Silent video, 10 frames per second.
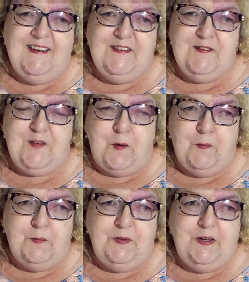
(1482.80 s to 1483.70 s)

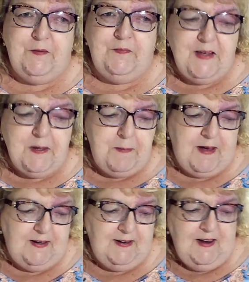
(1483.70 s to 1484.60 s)
So, you know, think
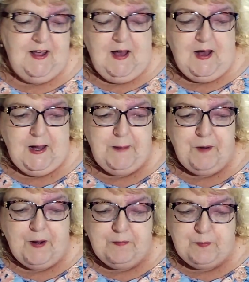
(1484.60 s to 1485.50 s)
about it. I
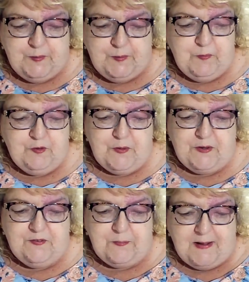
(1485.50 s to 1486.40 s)
probably will
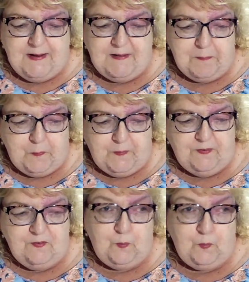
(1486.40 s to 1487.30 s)
dress mine up with
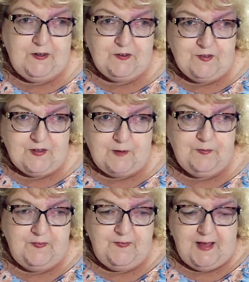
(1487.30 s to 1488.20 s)
sweeter stuff
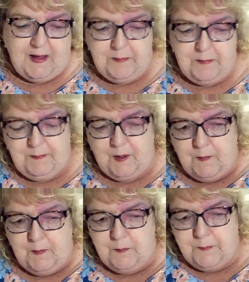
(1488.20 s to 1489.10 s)
than that. Maybe I'll
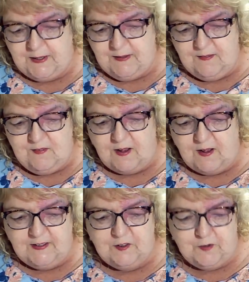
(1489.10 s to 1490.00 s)
put buttons on
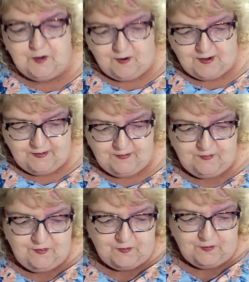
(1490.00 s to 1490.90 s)
it or
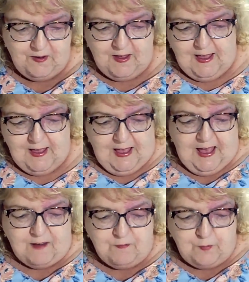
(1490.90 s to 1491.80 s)
hearts, or
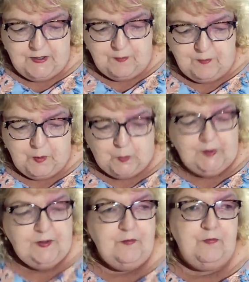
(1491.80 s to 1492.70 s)
have one of them
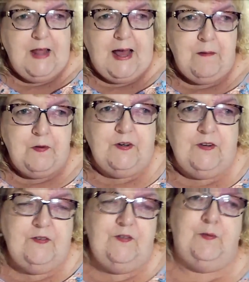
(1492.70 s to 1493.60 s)
holding
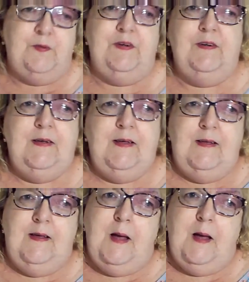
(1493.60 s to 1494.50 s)
flowers or
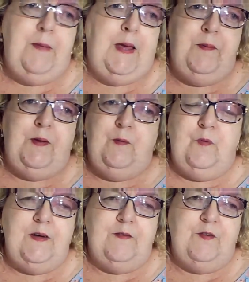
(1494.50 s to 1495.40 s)
a baby,
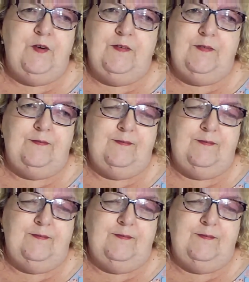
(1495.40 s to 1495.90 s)
whatever